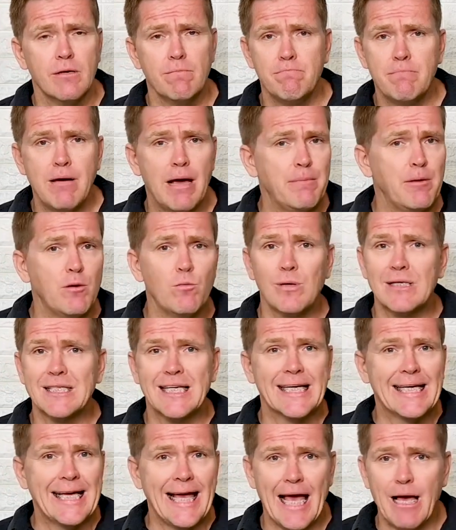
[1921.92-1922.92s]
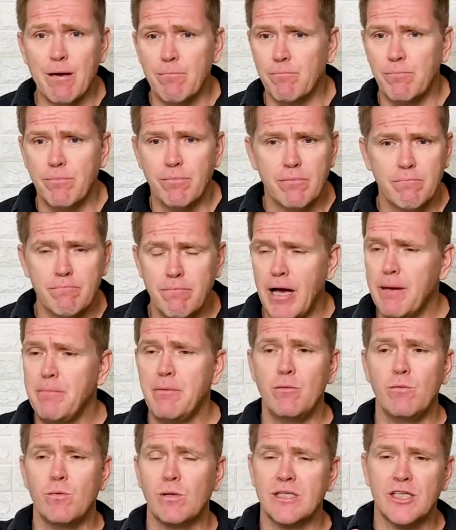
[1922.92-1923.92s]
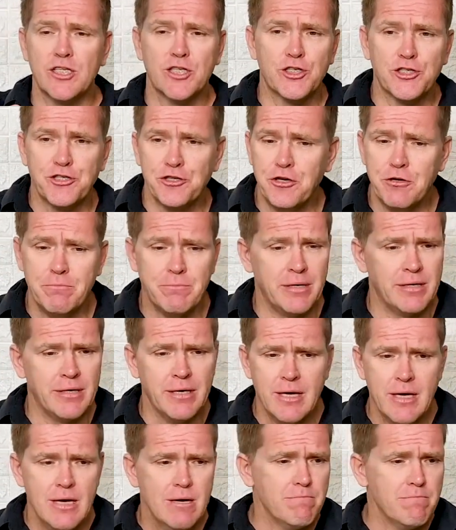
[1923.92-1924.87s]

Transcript: Maybe it was a camp. Maybe it was a sermon.